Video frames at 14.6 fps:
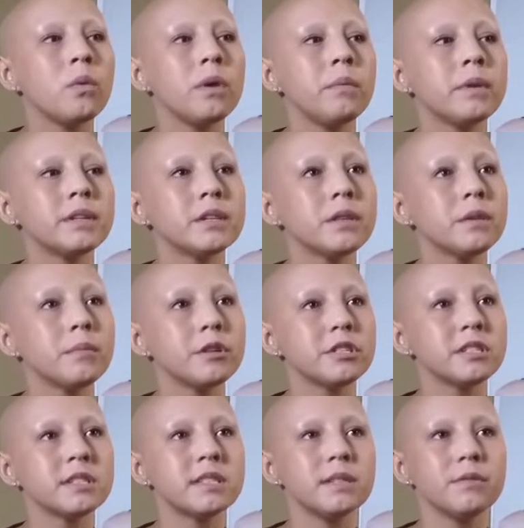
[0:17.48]
we went to the
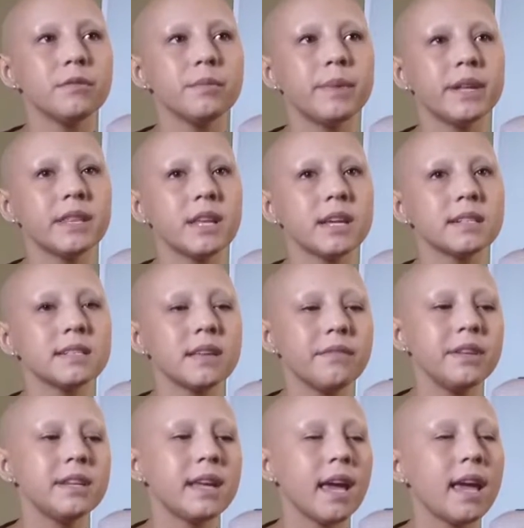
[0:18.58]
emergency room on
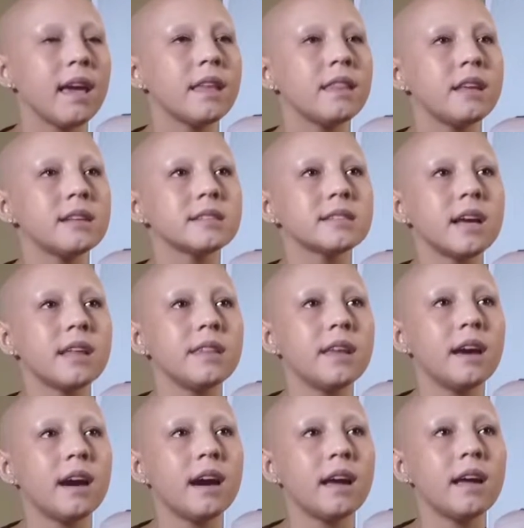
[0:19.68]
Thanksgiving Day, and they said
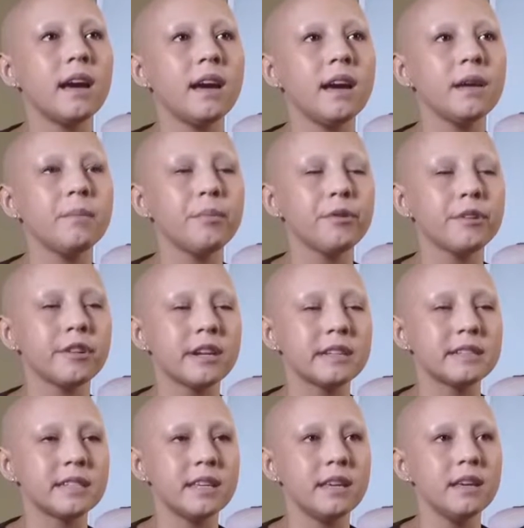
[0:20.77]
that I had
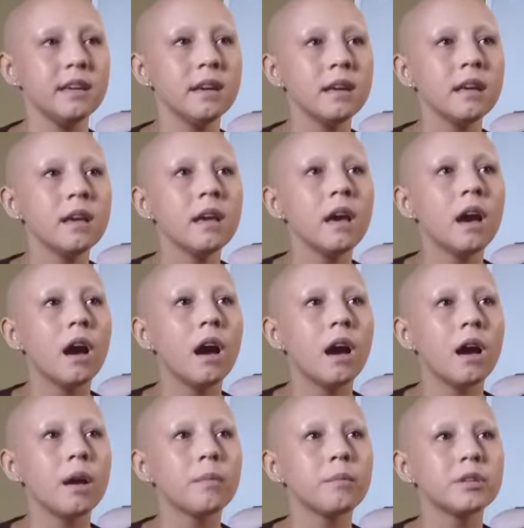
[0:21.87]
pleurisy,
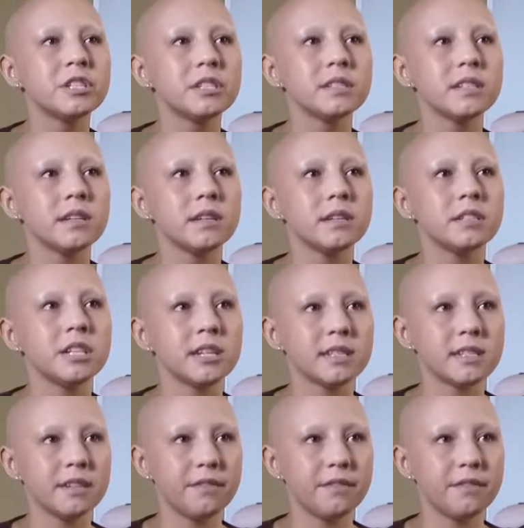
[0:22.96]
which is a chest